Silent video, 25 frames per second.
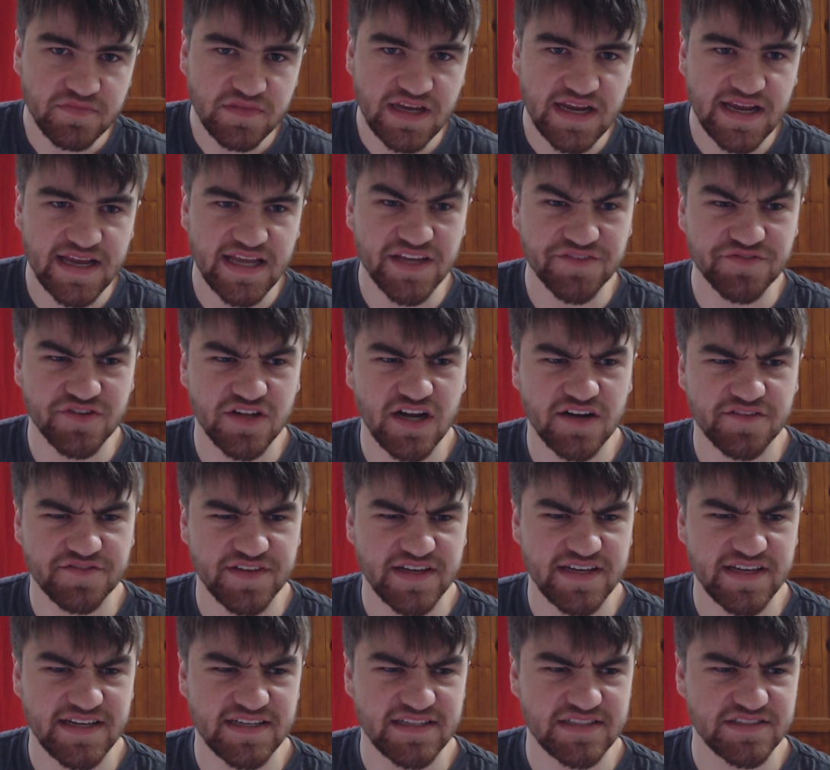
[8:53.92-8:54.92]
even
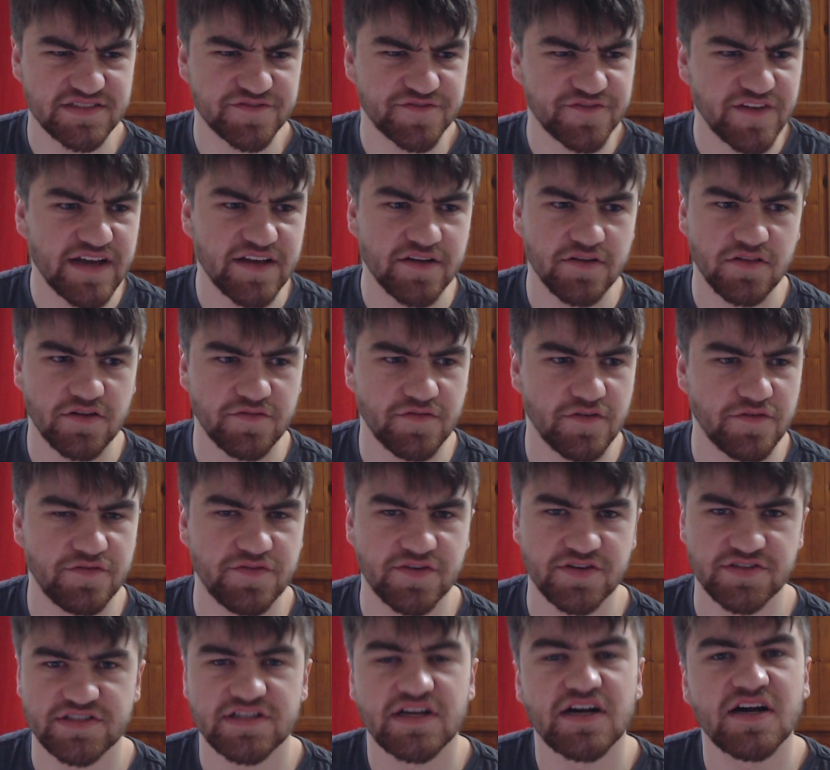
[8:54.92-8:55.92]
after his fail of the
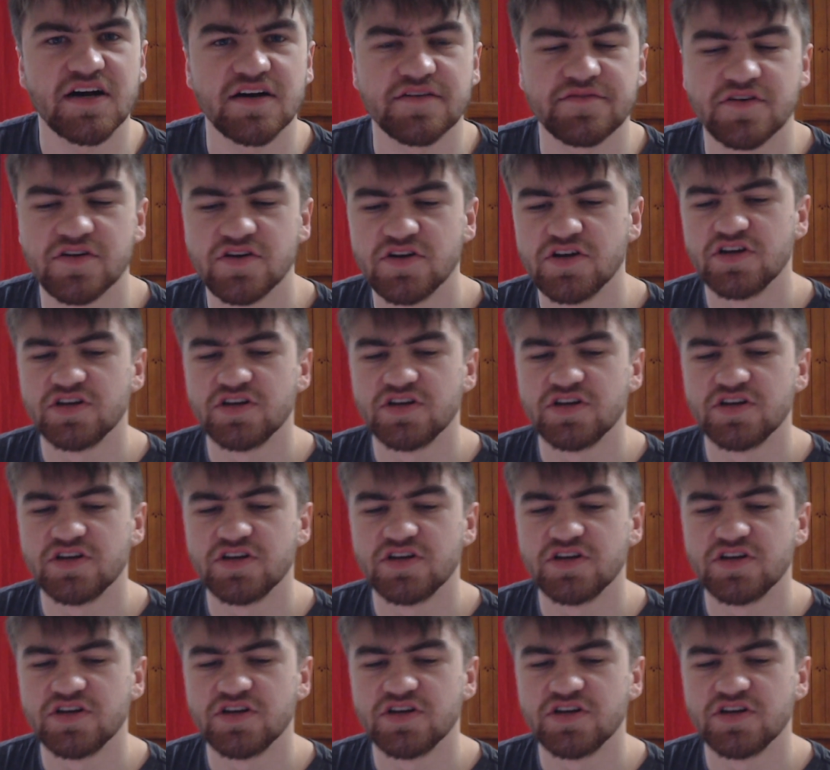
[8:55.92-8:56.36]
first half.